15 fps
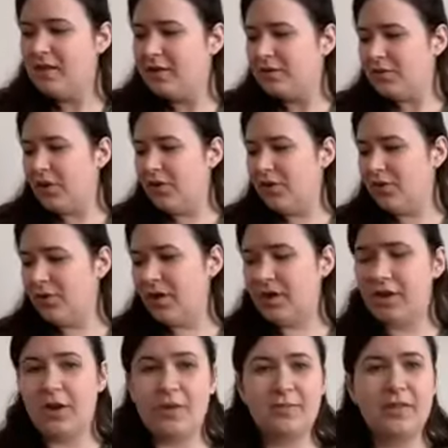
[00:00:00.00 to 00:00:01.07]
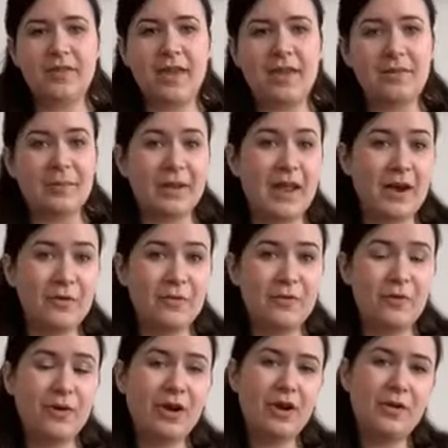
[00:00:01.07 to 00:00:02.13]
So I hope that has been
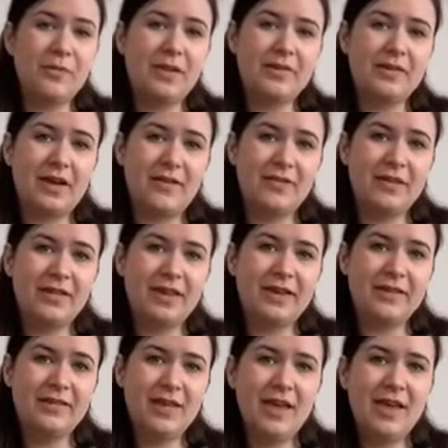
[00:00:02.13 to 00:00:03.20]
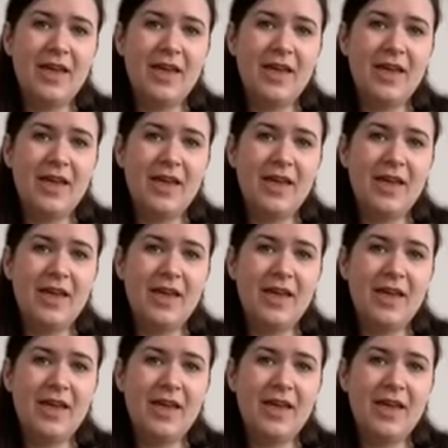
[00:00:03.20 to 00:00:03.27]
helpful, and I hope that's covered things.